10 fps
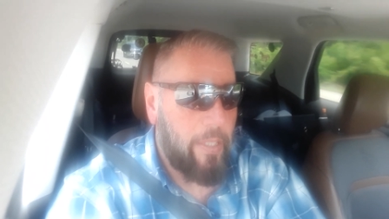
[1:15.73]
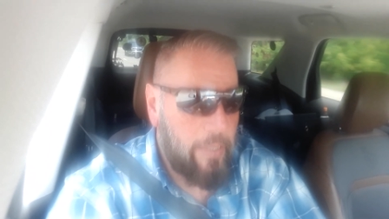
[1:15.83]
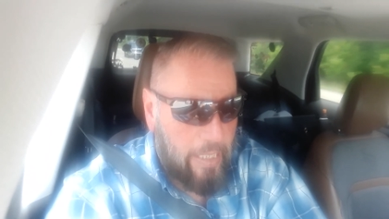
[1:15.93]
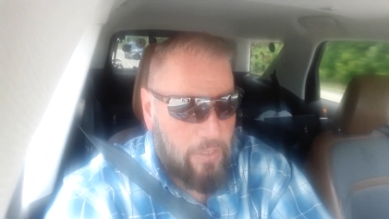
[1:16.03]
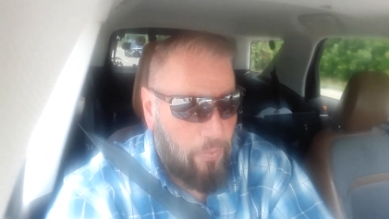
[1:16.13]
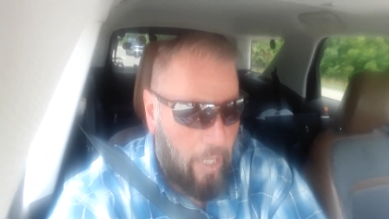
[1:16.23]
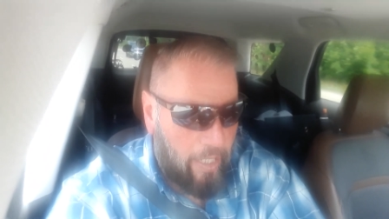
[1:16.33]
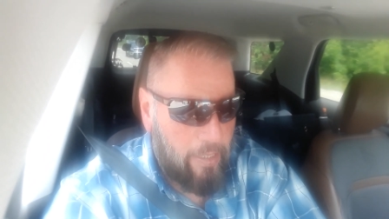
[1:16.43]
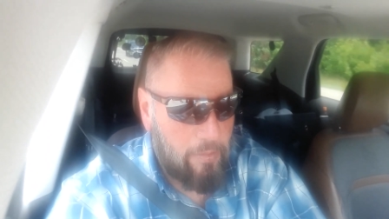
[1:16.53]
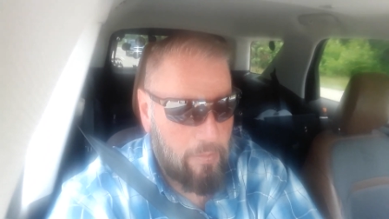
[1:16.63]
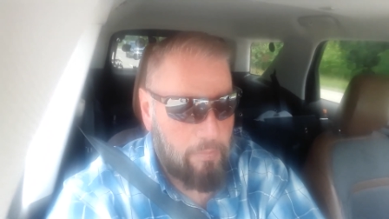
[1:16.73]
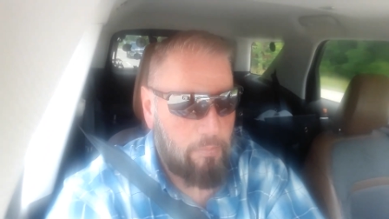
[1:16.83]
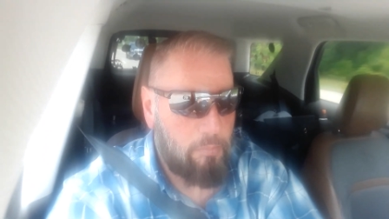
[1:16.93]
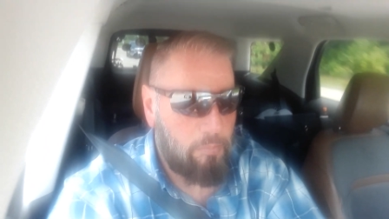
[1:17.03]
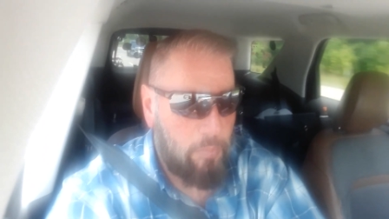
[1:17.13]
that's
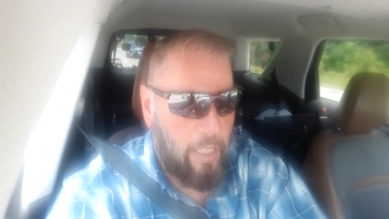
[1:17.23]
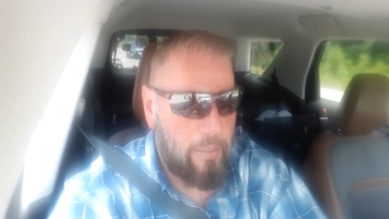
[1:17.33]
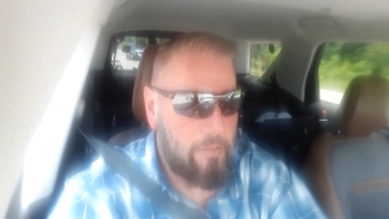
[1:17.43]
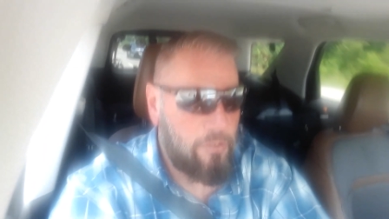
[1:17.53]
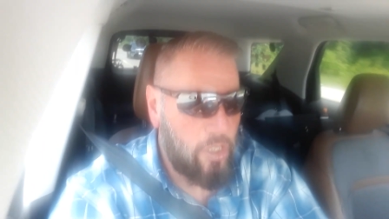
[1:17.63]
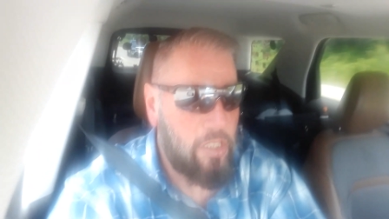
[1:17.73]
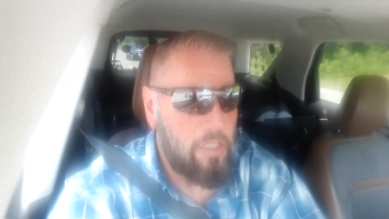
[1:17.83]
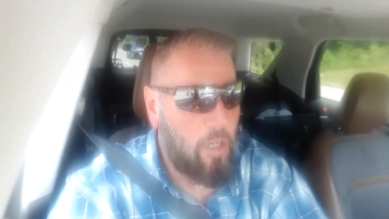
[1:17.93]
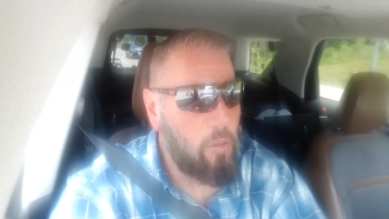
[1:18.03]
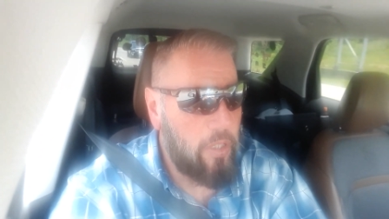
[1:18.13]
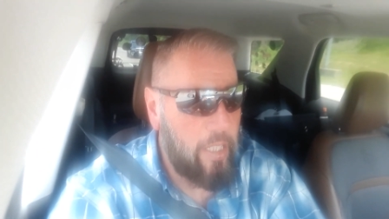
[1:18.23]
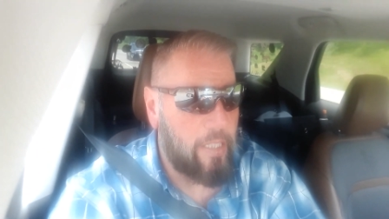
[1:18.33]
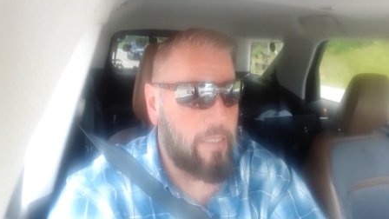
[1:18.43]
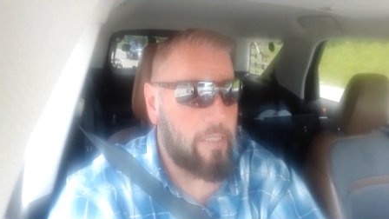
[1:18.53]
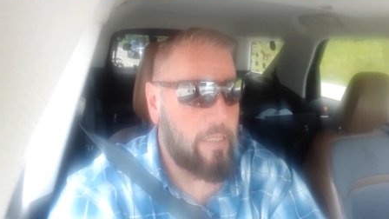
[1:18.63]
fine but just know
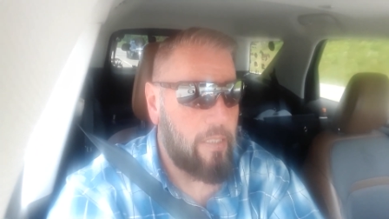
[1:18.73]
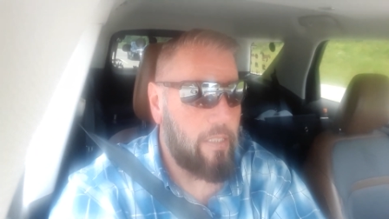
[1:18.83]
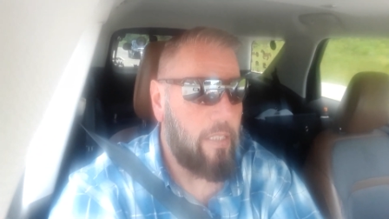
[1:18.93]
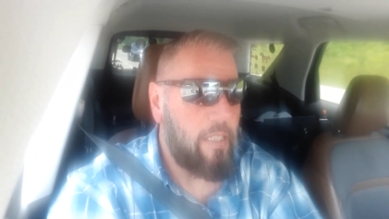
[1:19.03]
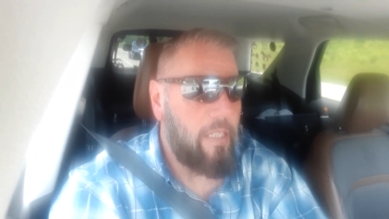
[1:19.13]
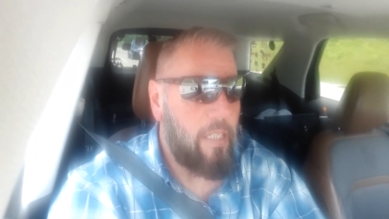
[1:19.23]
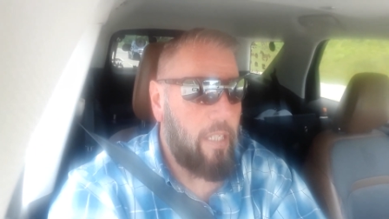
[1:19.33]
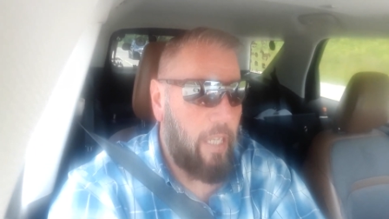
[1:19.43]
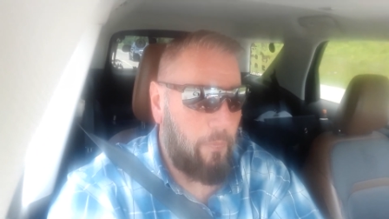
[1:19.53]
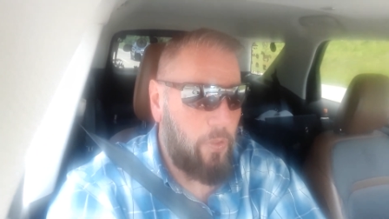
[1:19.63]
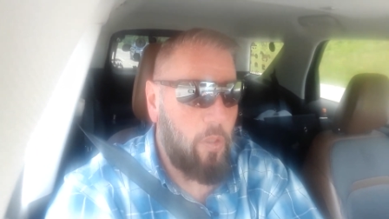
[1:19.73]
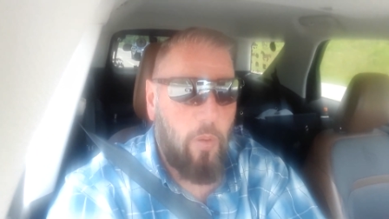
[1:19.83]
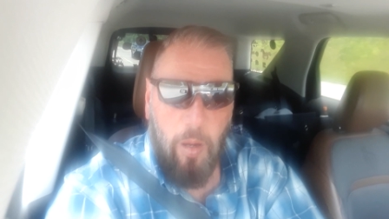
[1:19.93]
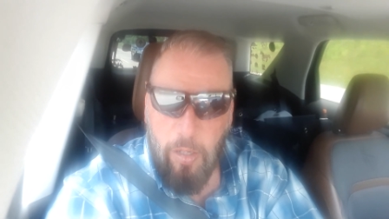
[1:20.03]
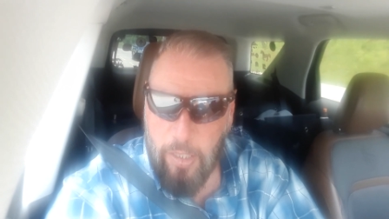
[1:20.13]
this if
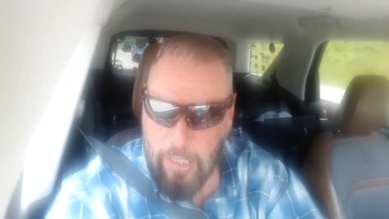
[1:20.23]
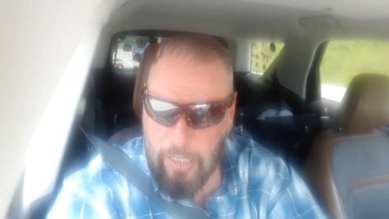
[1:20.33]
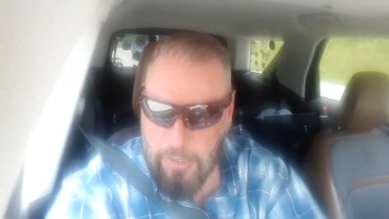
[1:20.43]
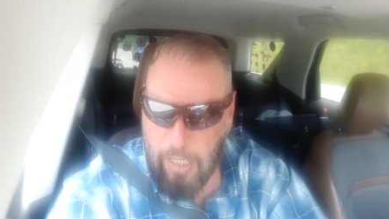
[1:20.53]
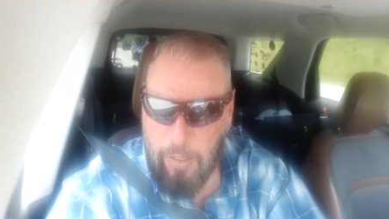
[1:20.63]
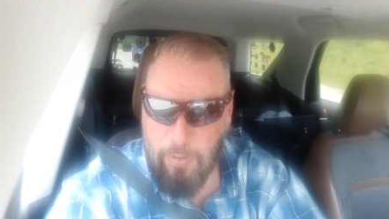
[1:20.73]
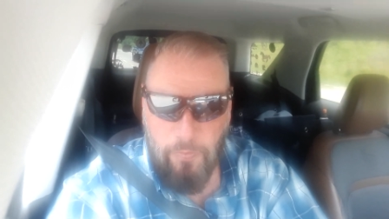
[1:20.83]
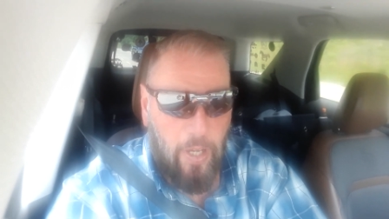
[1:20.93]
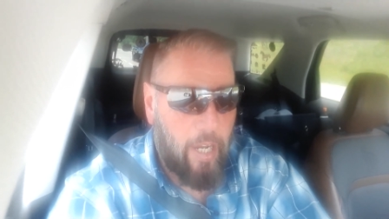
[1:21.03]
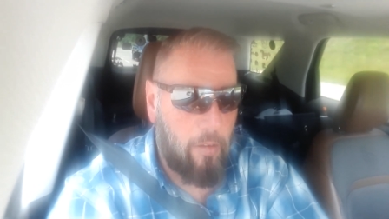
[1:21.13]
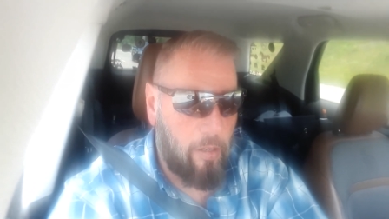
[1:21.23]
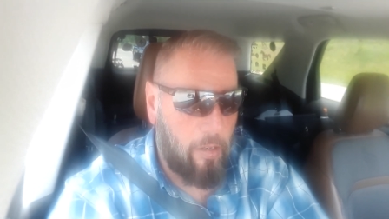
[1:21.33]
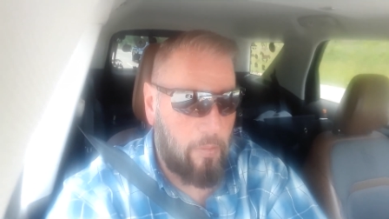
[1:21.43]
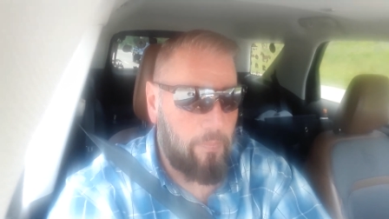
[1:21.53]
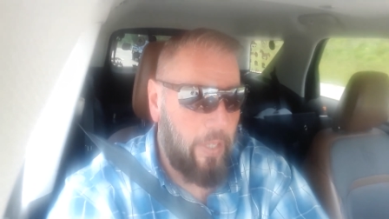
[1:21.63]
you are allowed to have a
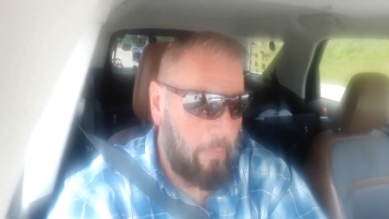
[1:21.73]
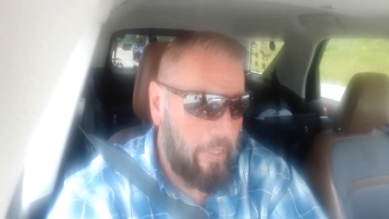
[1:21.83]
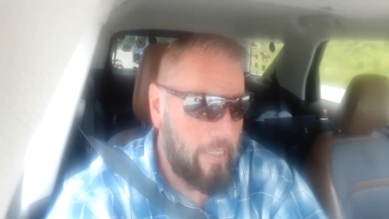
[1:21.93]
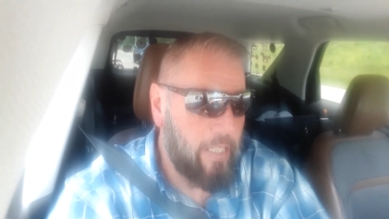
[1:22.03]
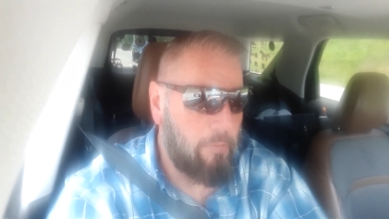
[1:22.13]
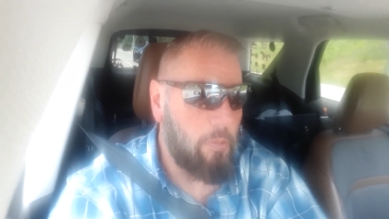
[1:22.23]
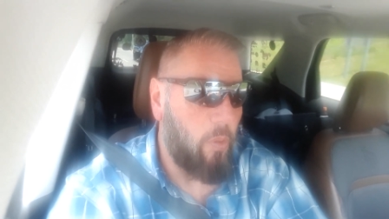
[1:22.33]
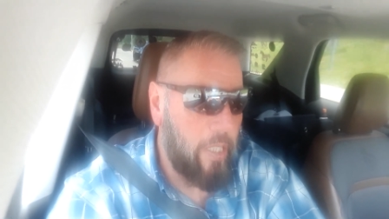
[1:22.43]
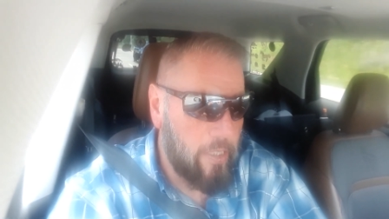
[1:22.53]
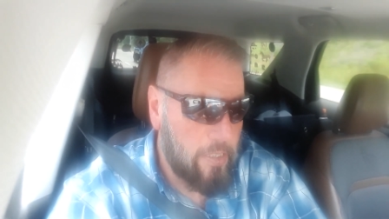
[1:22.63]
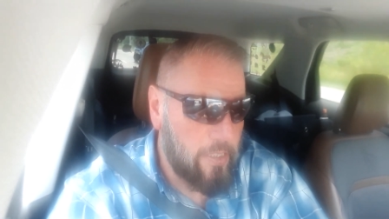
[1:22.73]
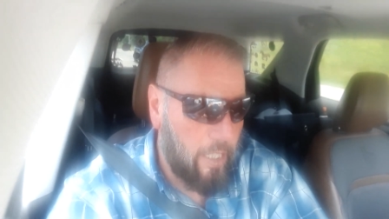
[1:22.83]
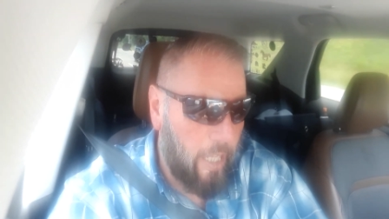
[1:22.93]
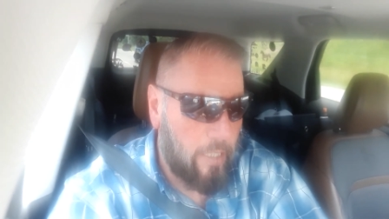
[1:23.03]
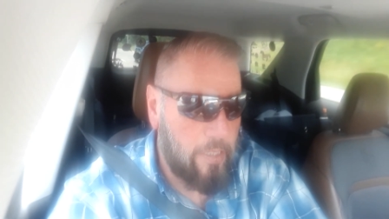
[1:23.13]
firearm that means everyone else
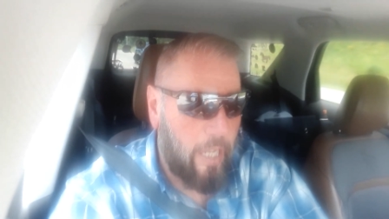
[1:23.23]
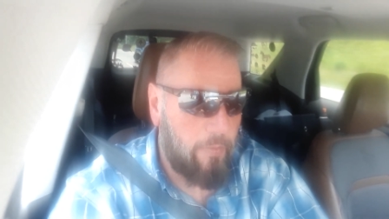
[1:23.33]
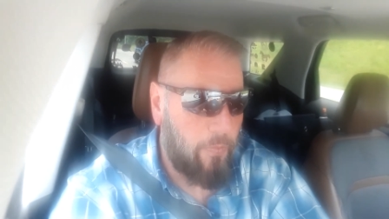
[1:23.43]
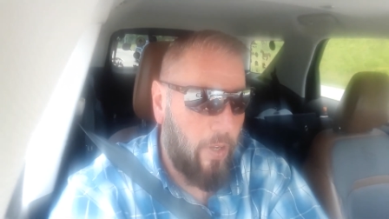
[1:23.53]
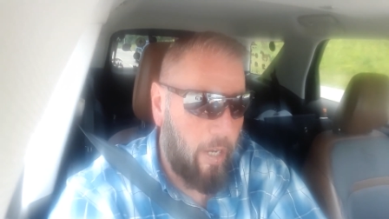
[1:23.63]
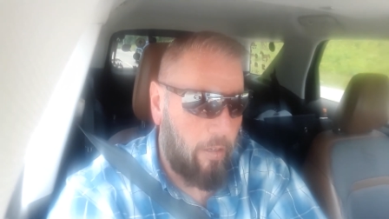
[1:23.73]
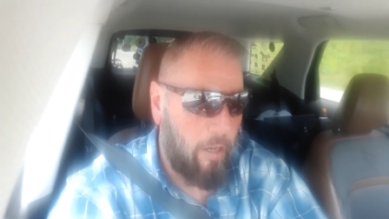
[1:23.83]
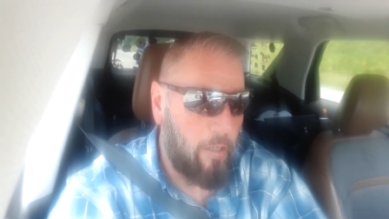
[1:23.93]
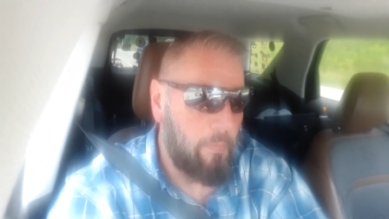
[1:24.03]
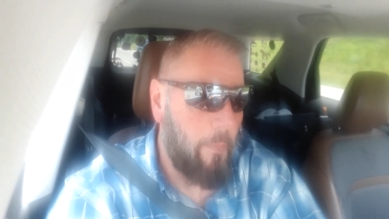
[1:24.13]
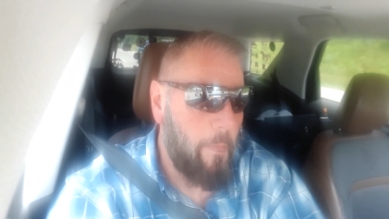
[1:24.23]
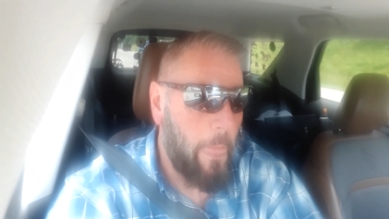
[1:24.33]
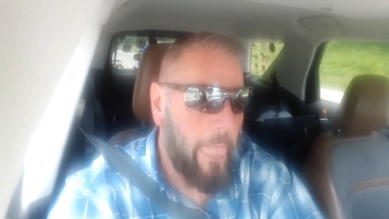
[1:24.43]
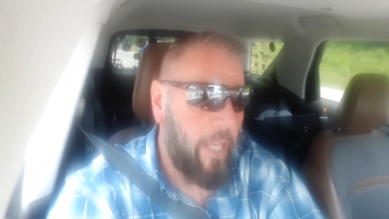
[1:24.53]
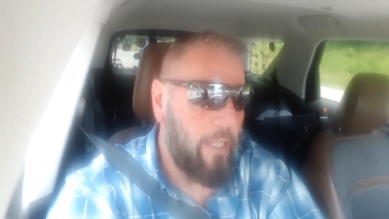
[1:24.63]
is allowed to have a
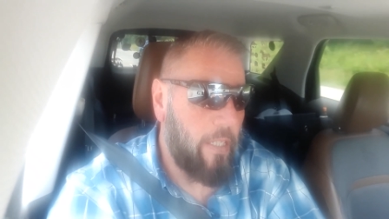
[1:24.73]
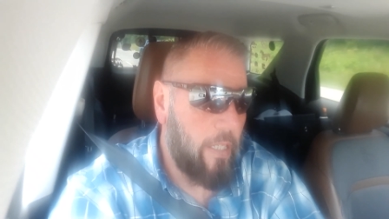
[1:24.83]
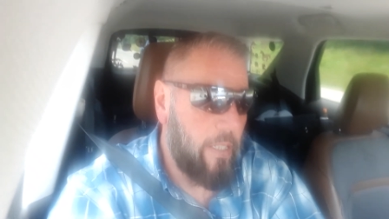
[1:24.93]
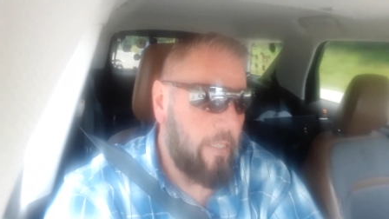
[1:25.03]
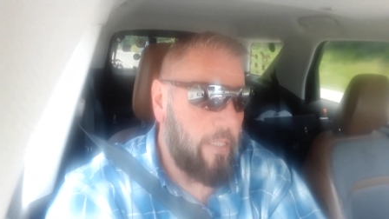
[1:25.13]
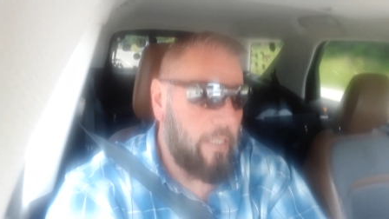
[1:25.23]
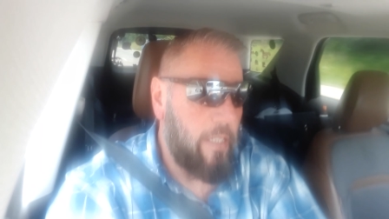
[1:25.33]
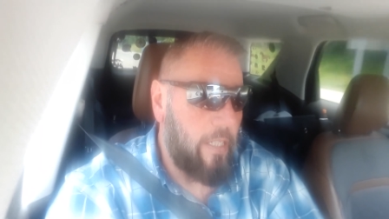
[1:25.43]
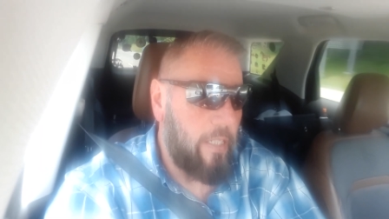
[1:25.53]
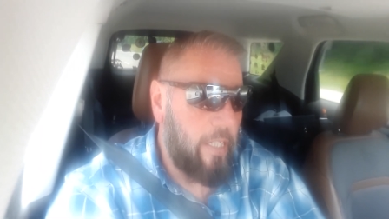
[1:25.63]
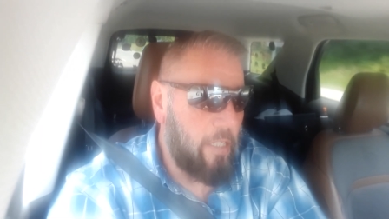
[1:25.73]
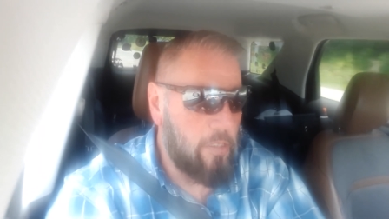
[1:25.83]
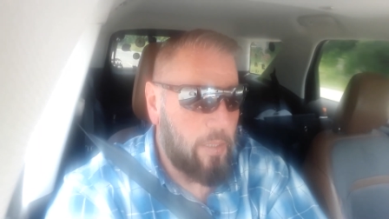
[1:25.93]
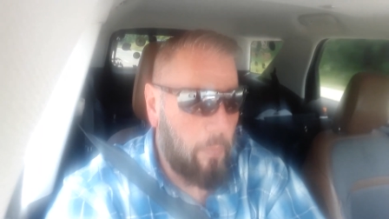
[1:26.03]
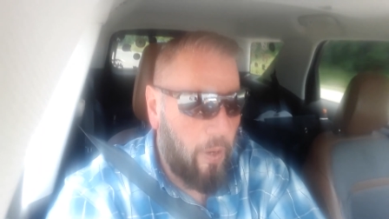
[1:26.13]
firearm
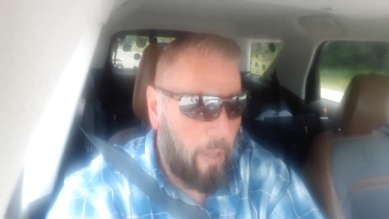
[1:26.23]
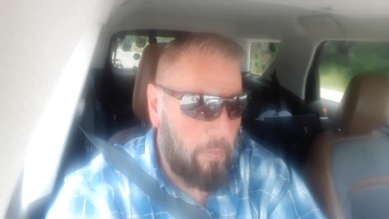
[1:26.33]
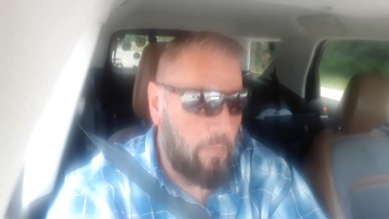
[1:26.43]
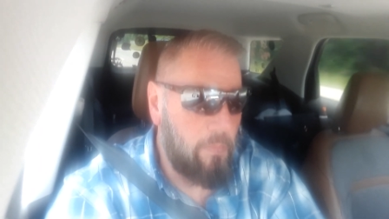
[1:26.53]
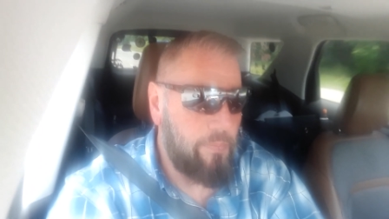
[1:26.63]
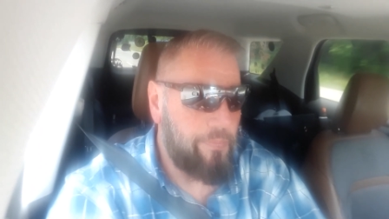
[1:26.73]
here's the problem